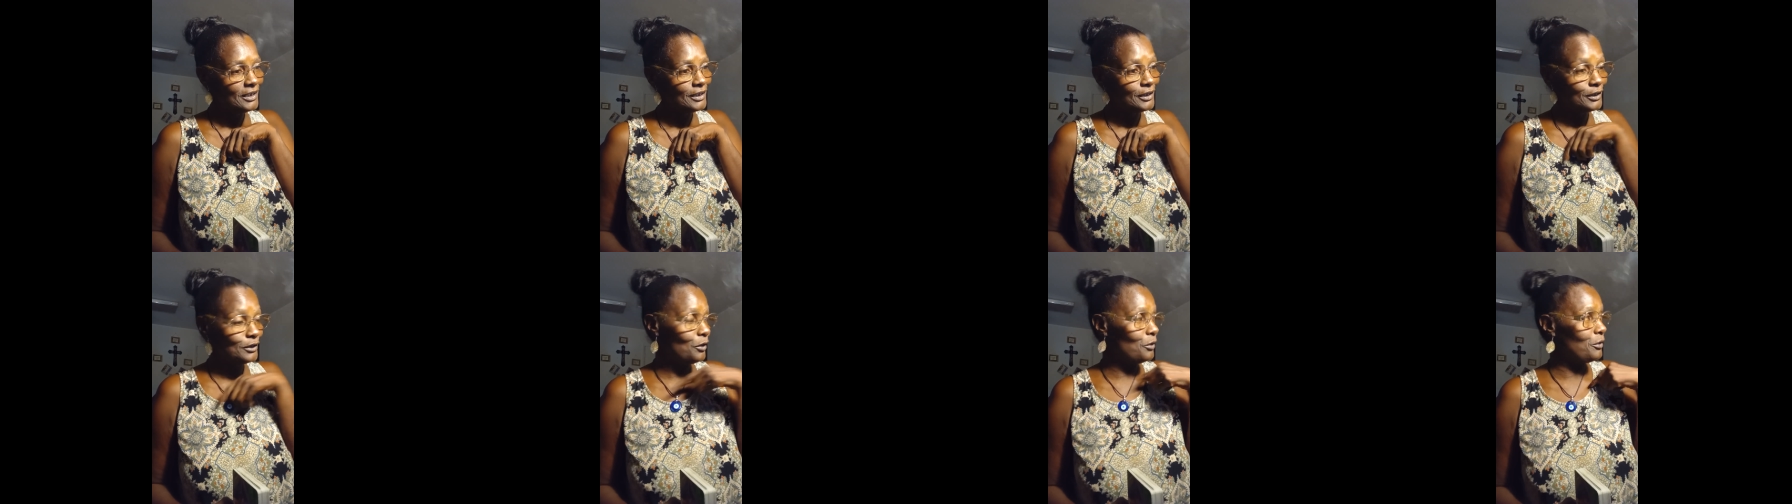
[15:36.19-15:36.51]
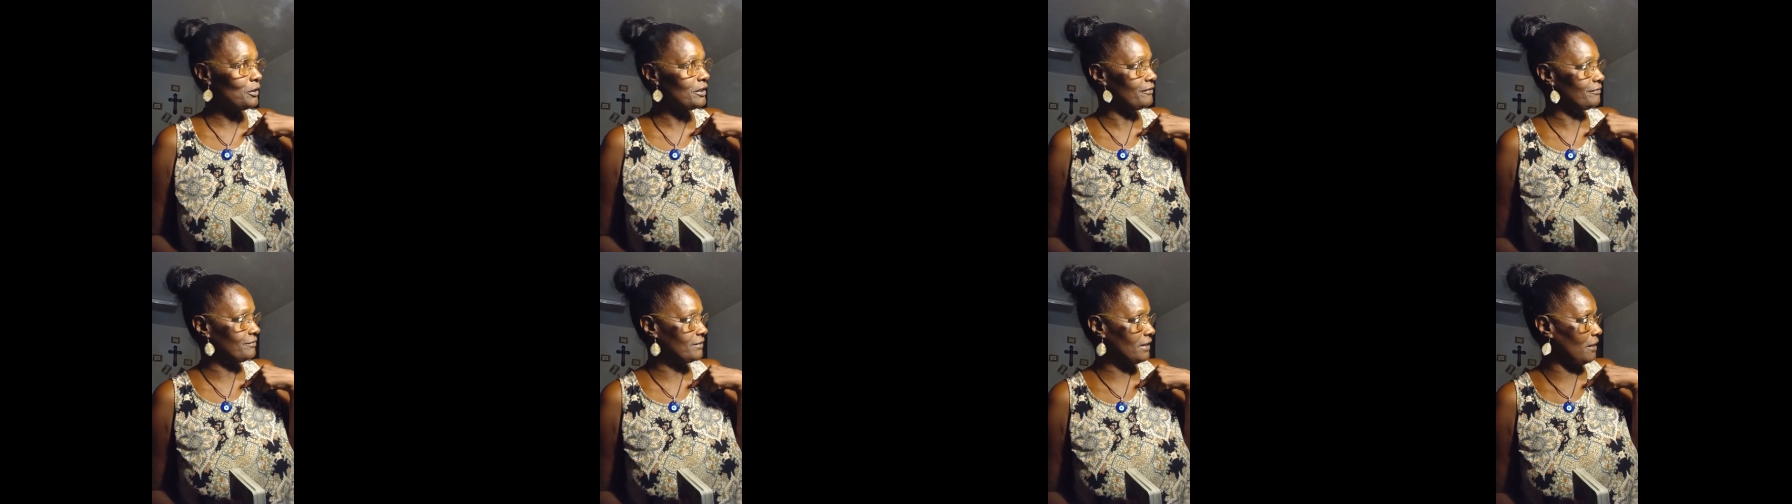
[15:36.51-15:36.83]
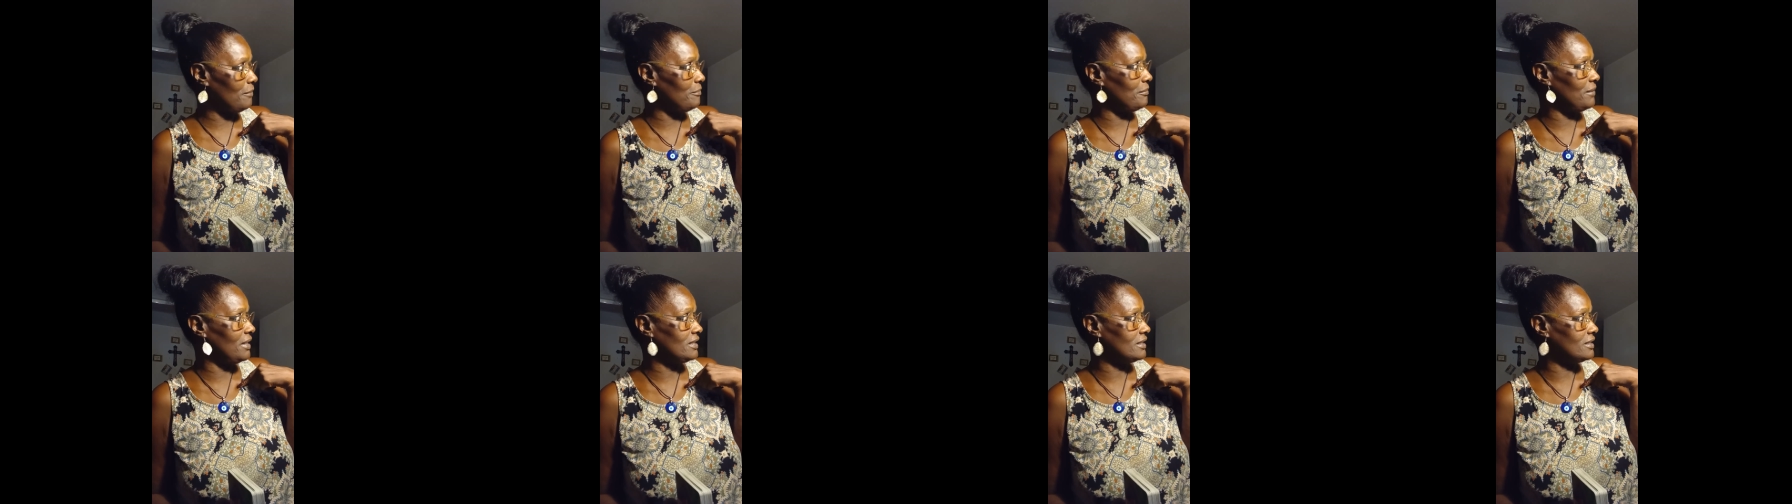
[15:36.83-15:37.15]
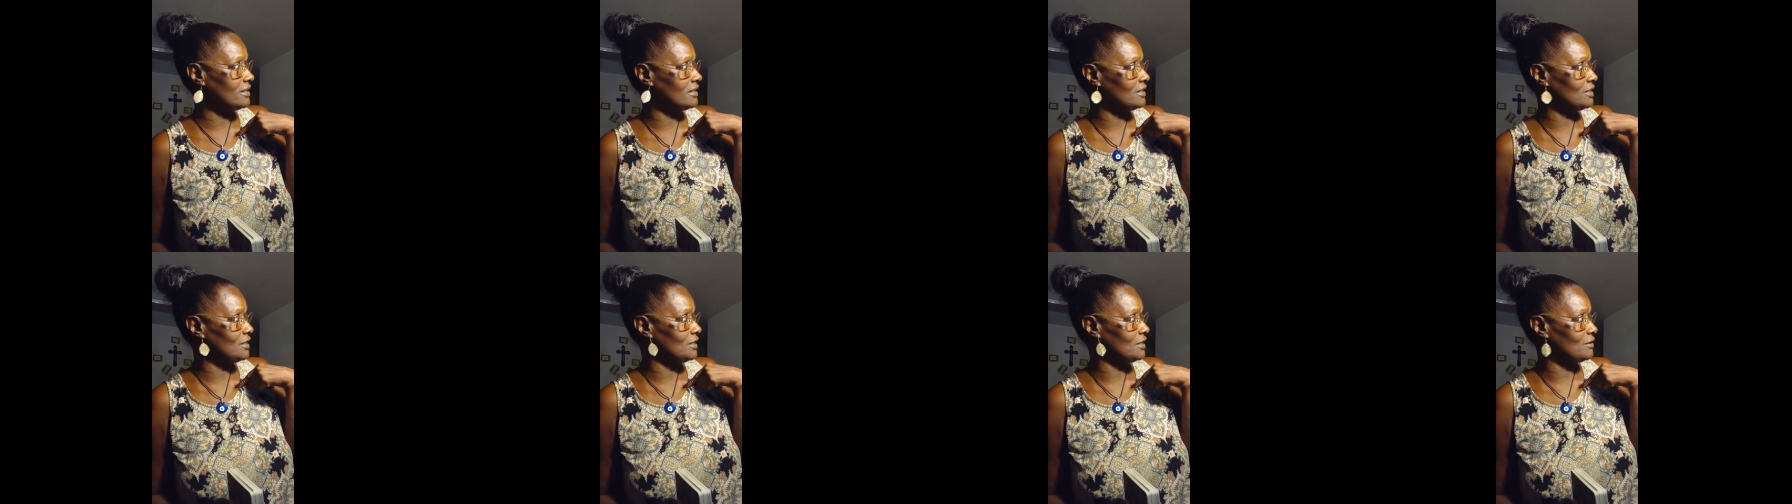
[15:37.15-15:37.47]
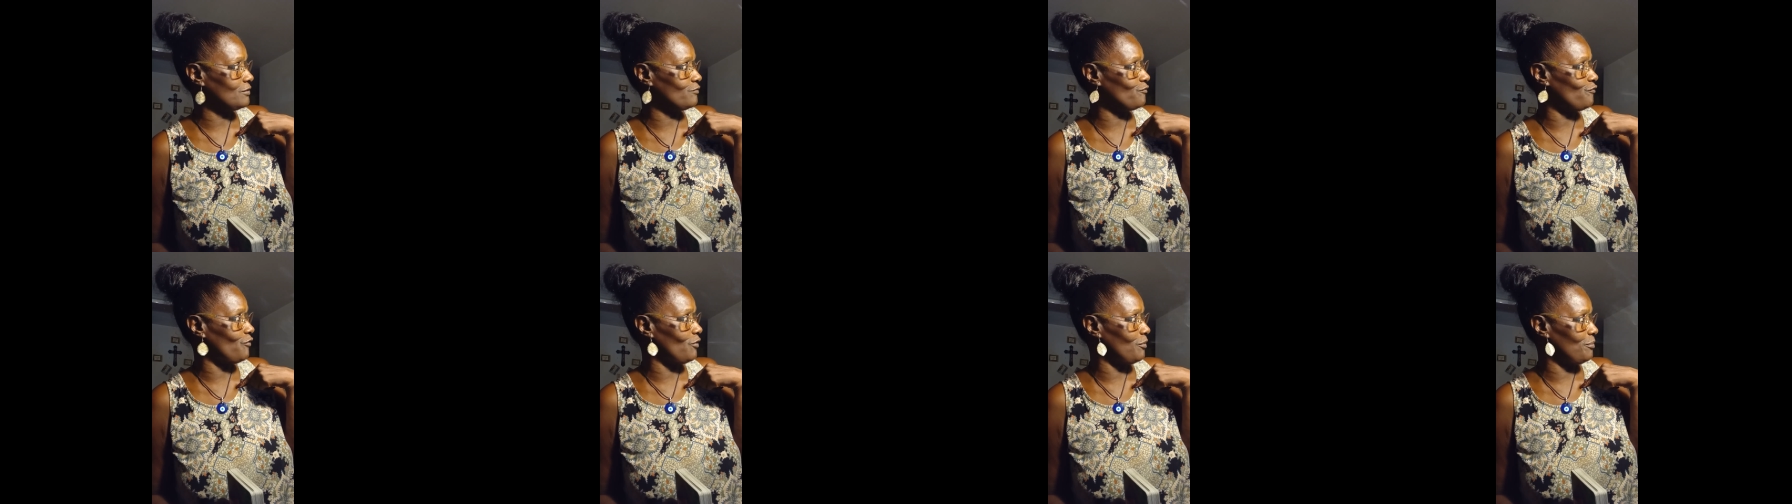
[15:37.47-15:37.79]
So if that message
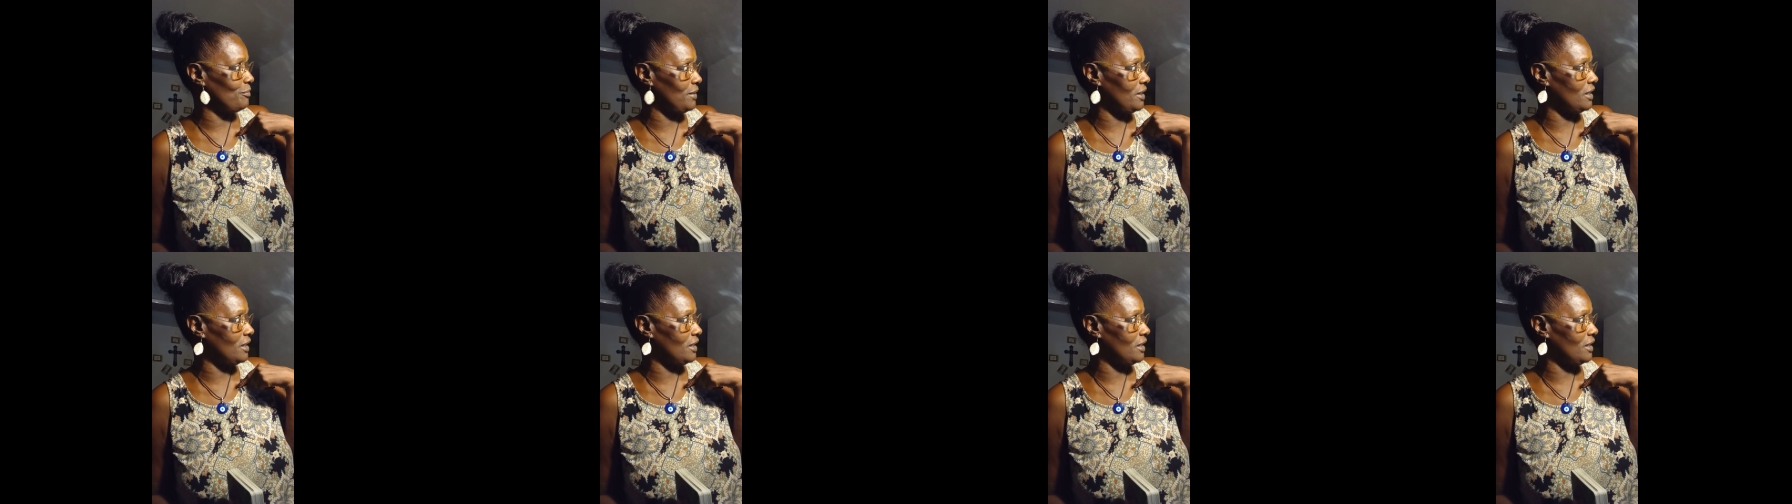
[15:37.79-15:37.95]
is for